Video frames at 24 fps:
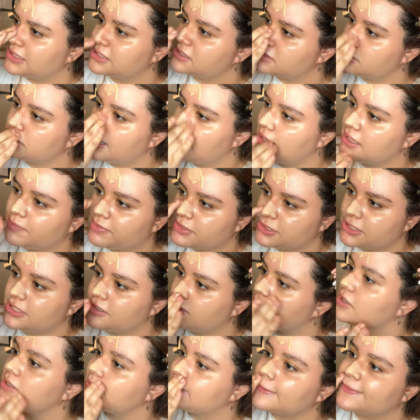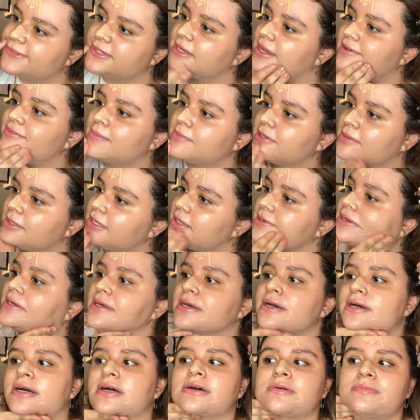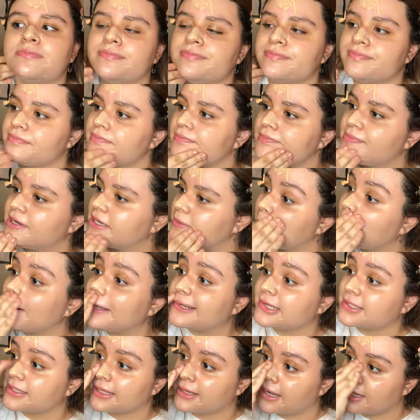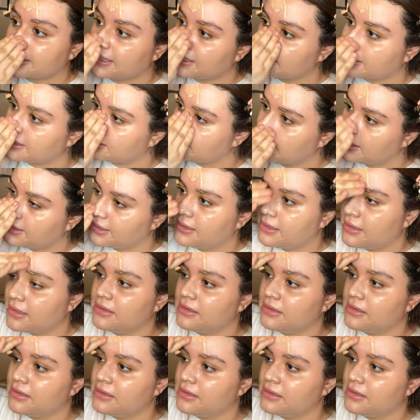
and I feel like I repeat myself a lot, so I'm just gonna fast forward.